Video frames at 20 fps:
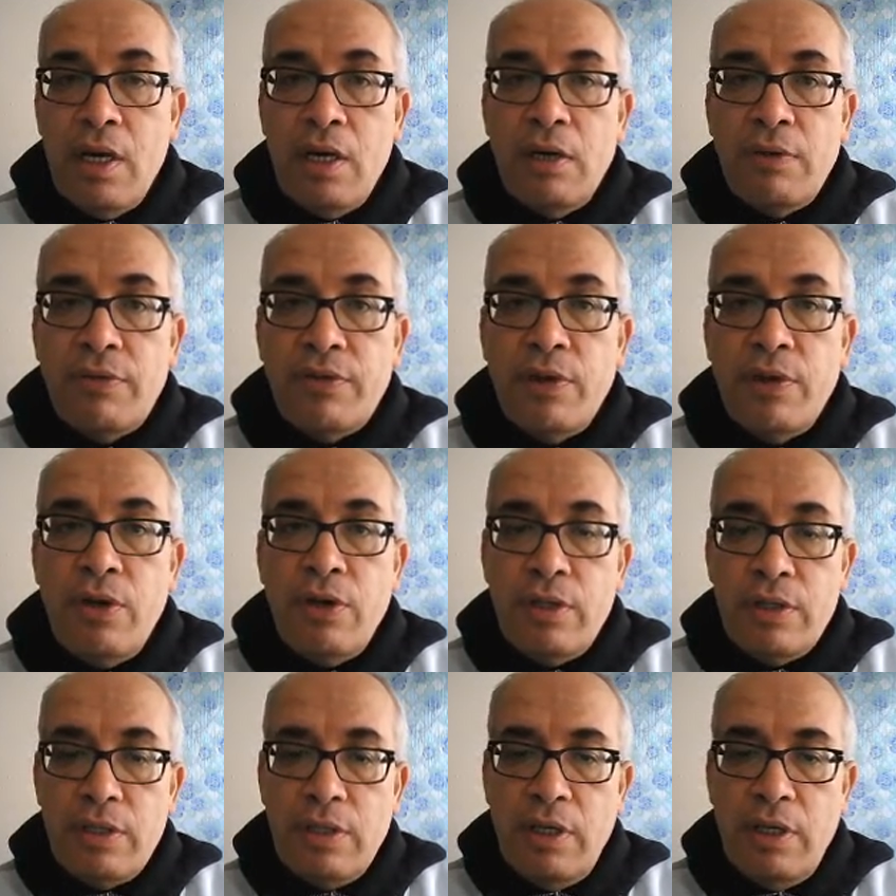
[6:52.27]
Of
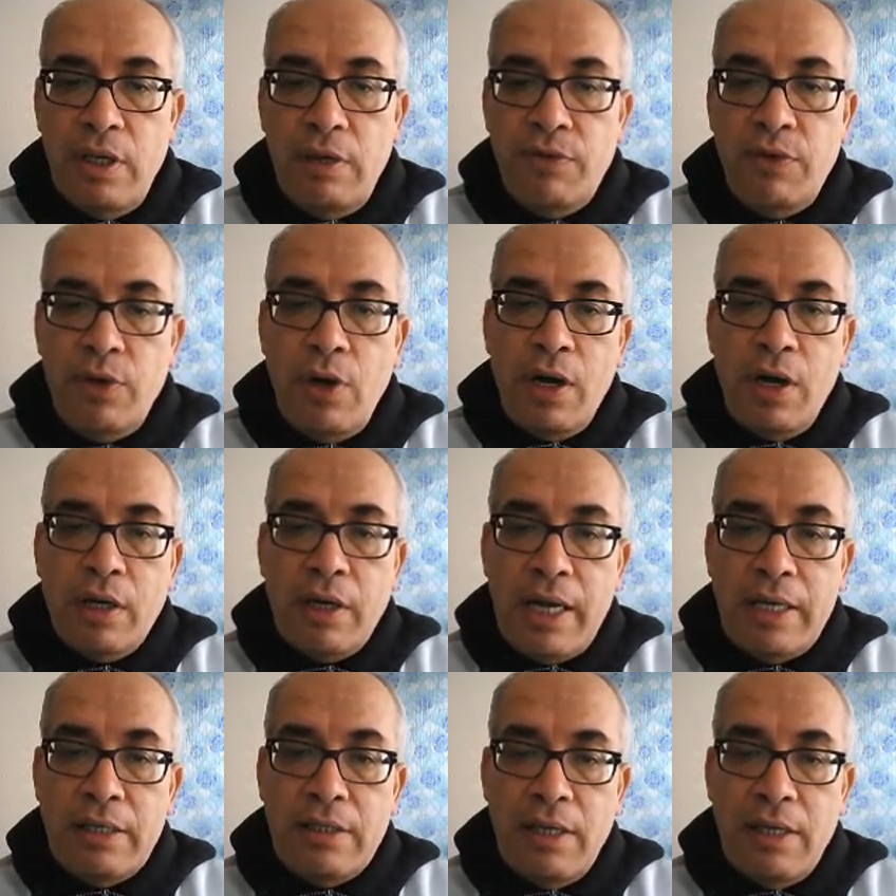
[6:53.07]
course, if you are
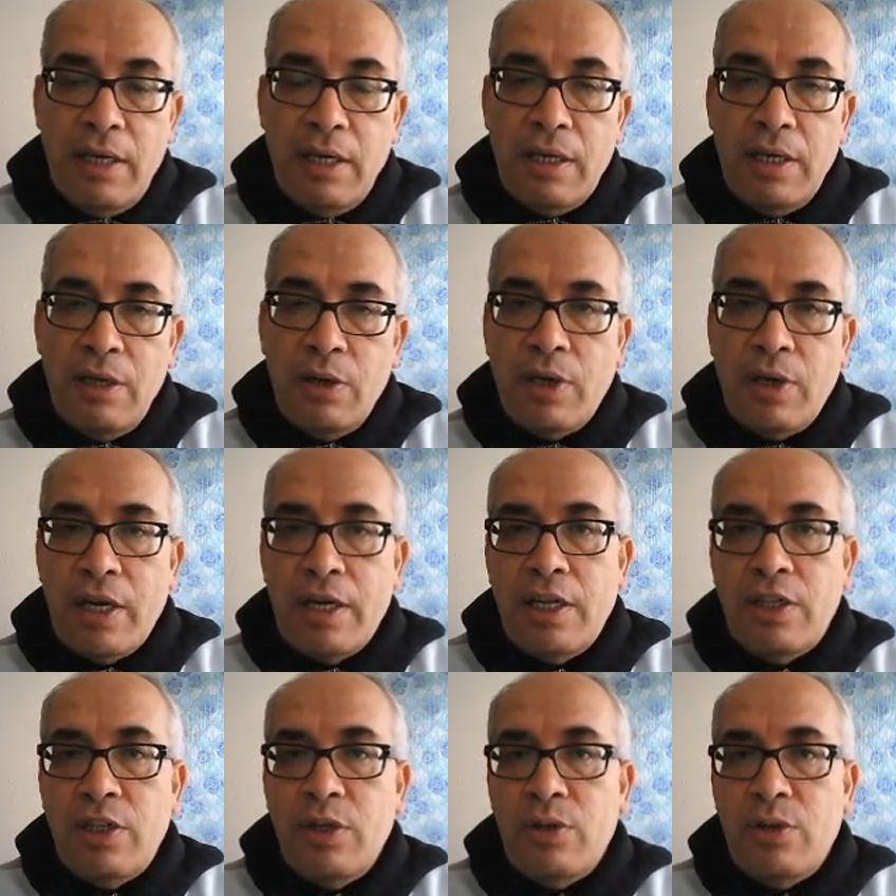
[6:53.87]
writing, you
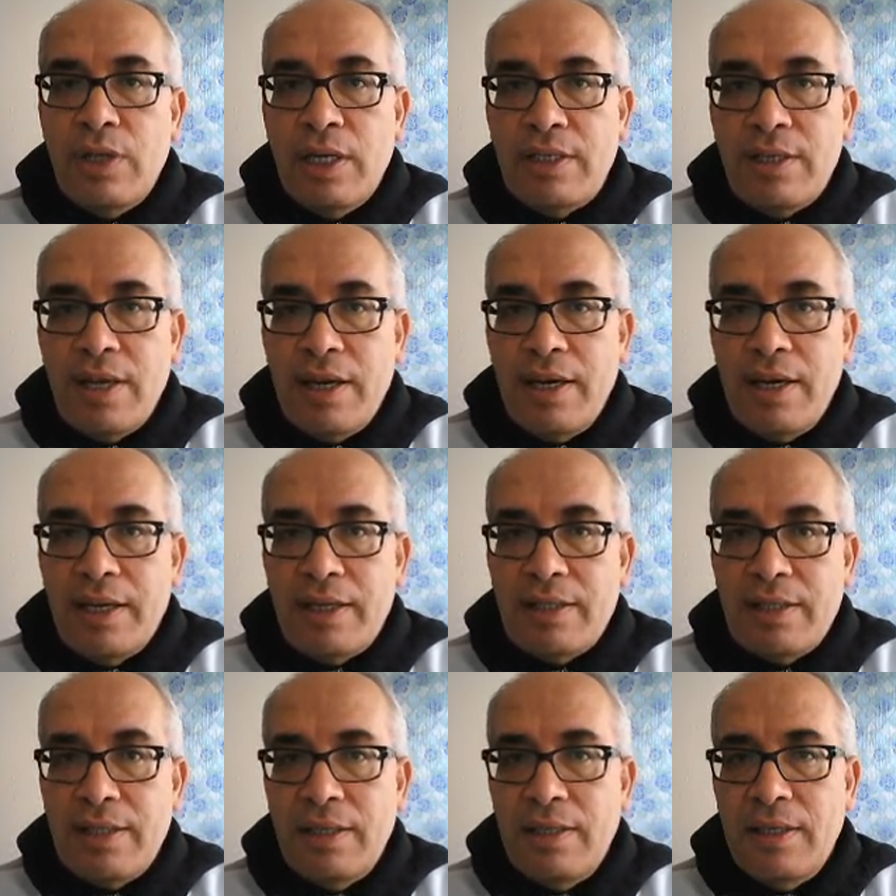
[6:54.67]
cannot use
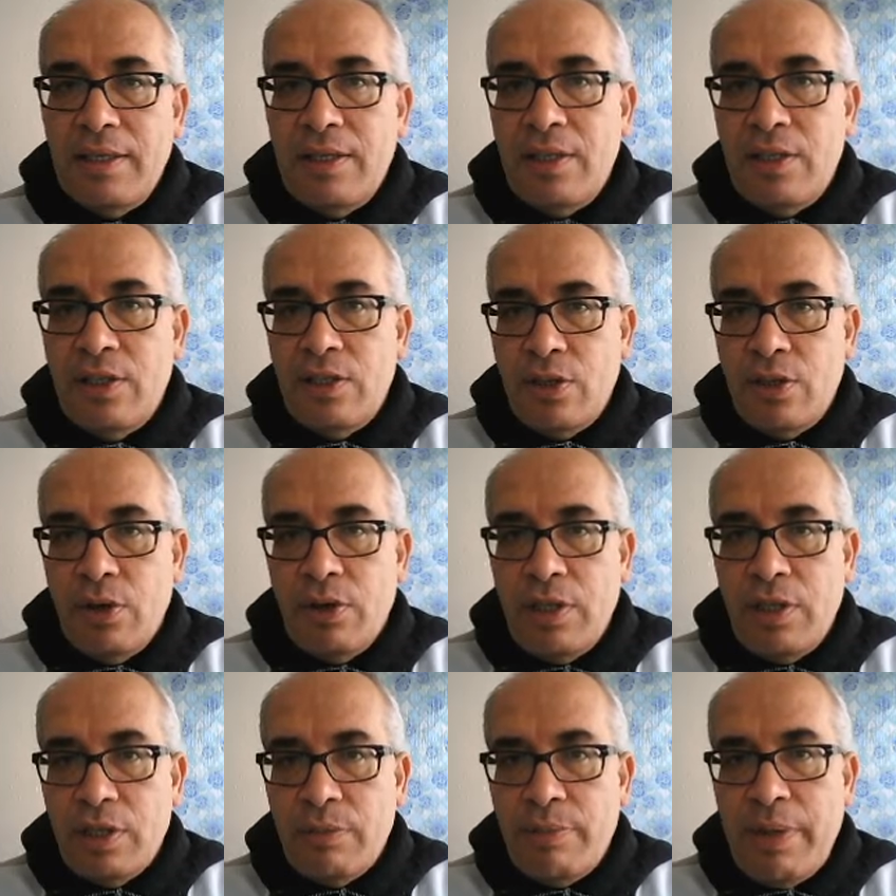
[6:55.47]
italics, so
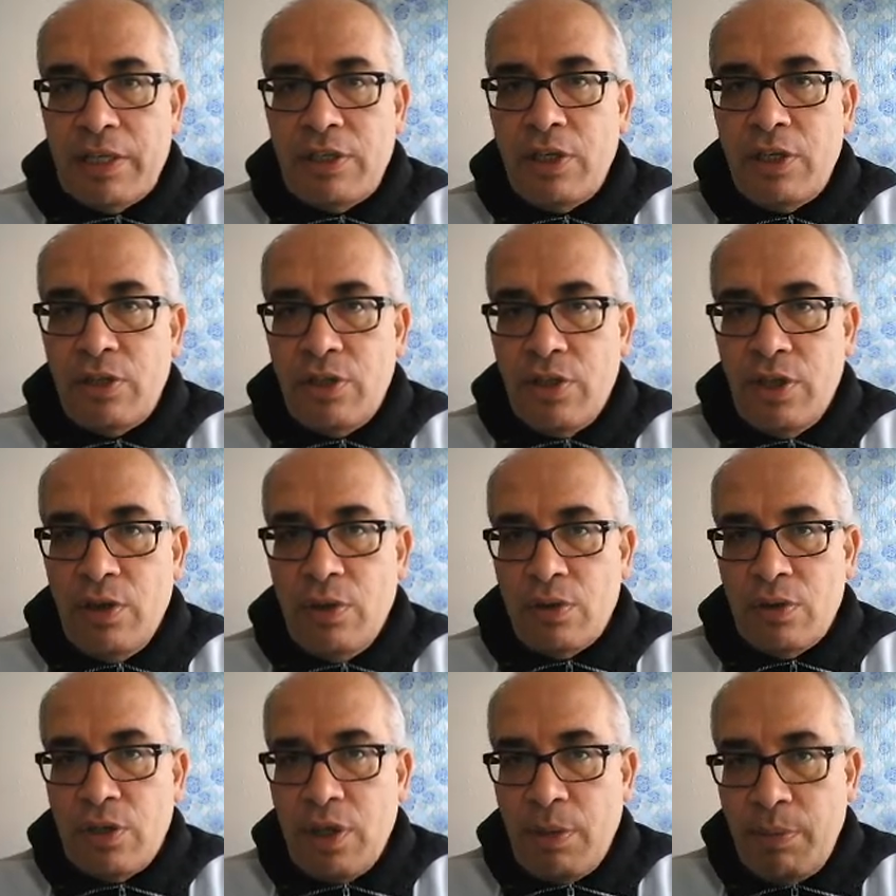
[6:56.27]
it is better to
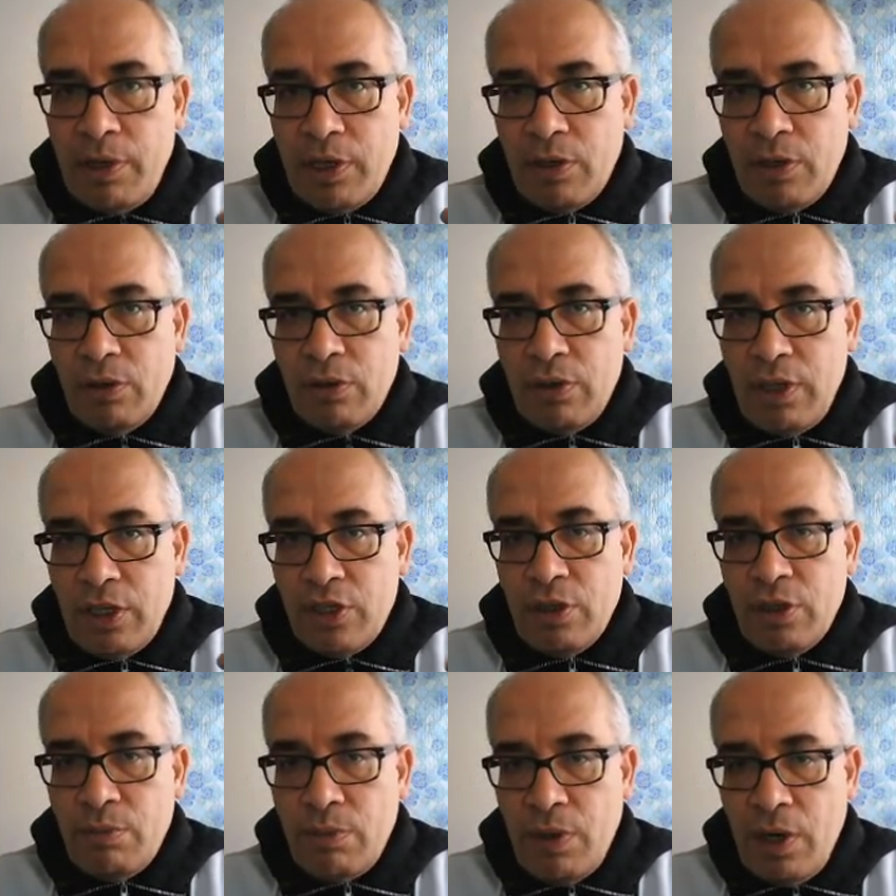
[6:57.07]
use double
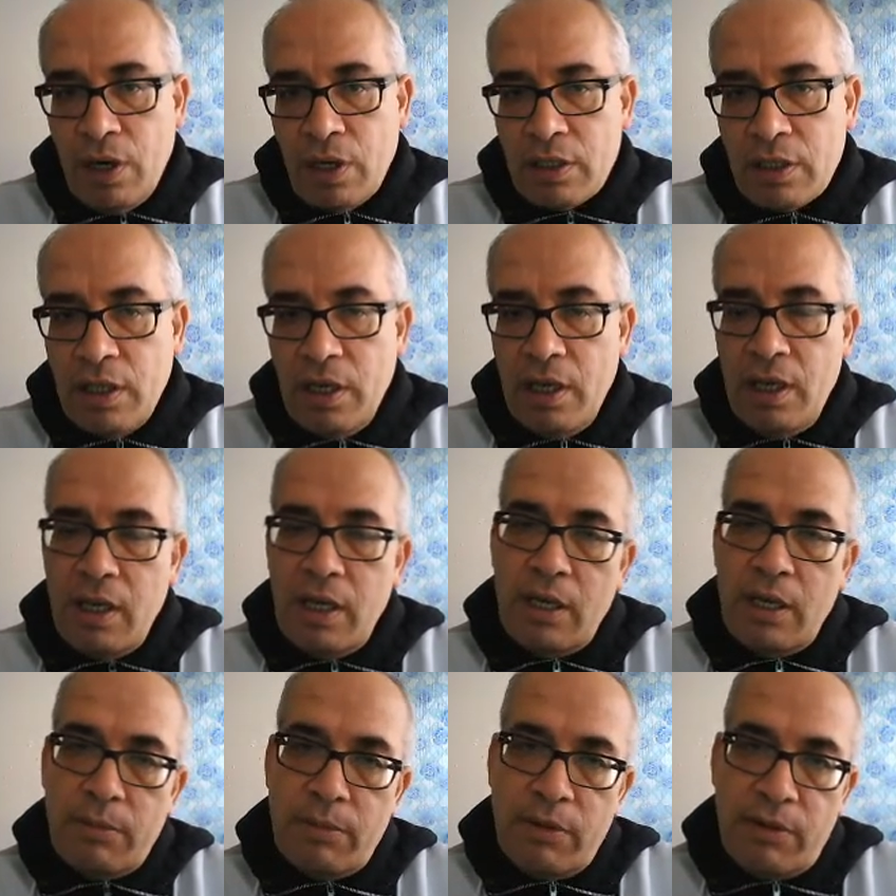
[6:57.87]
quotation marks
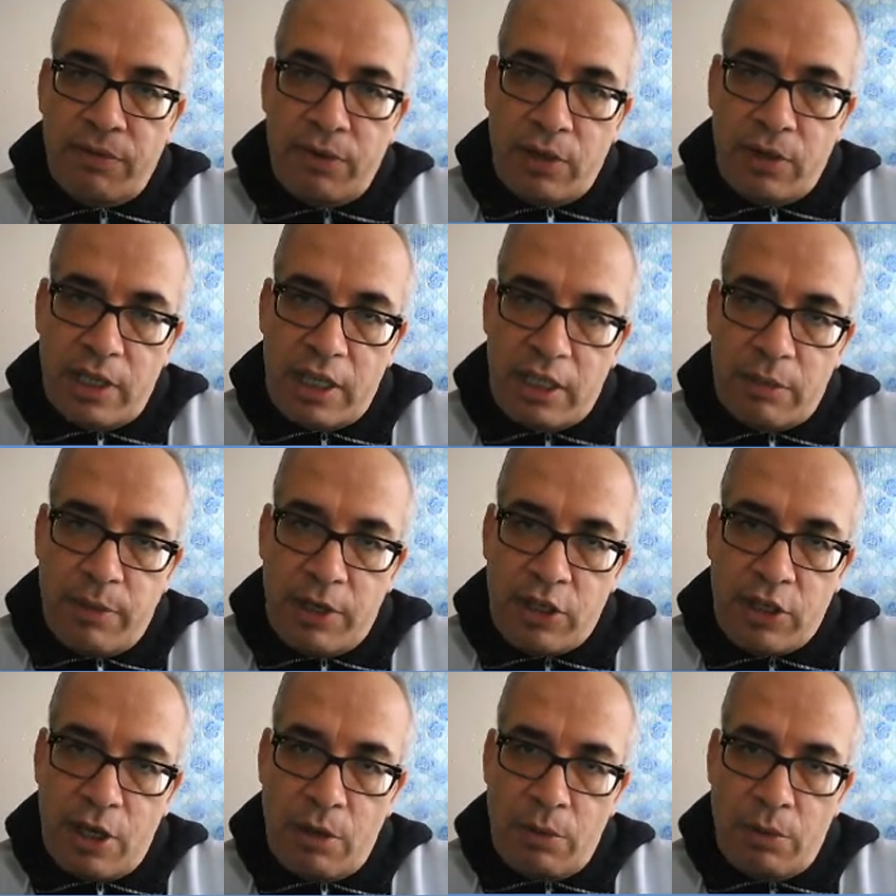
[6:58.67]
before the
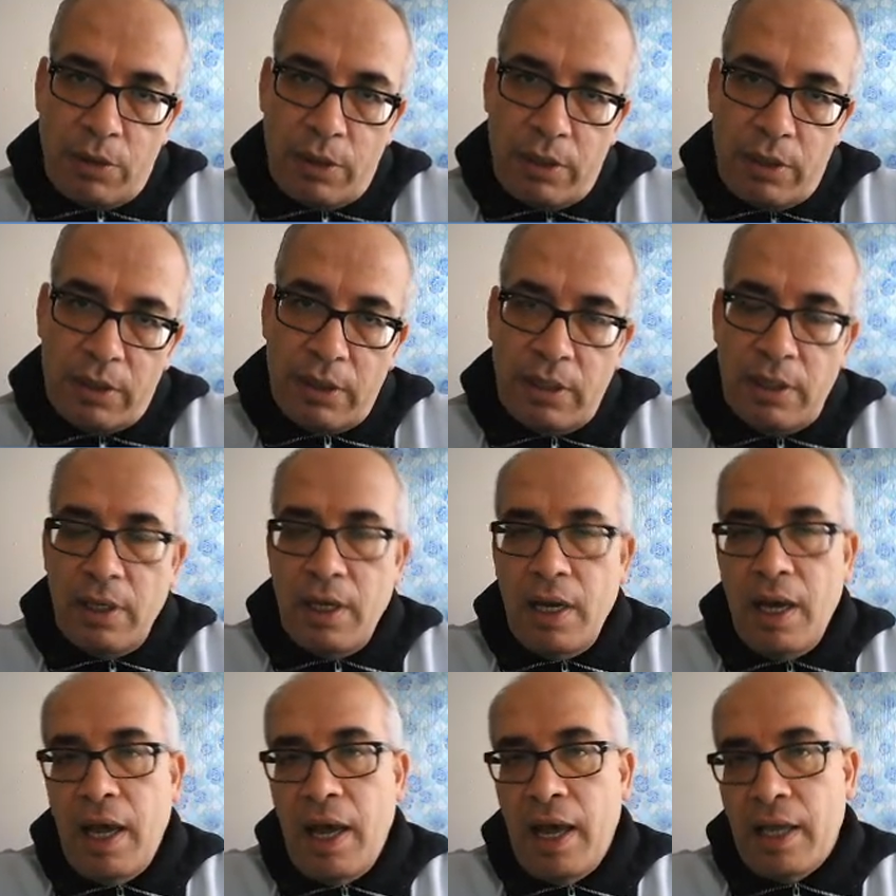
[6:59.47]
special word
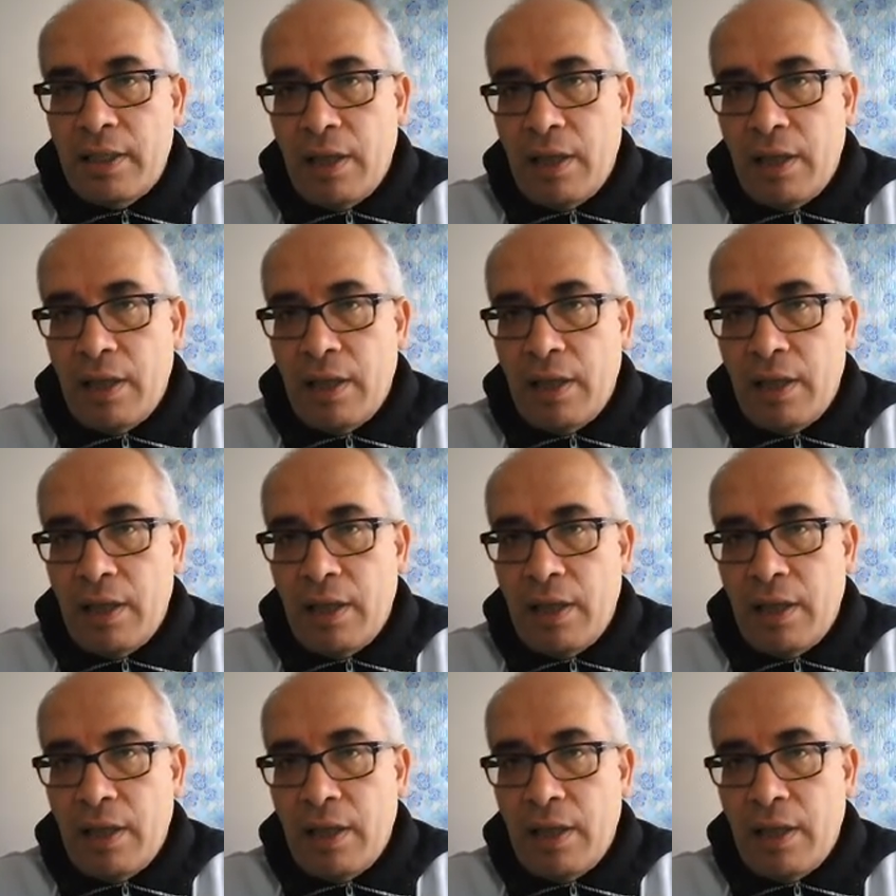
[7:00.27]
and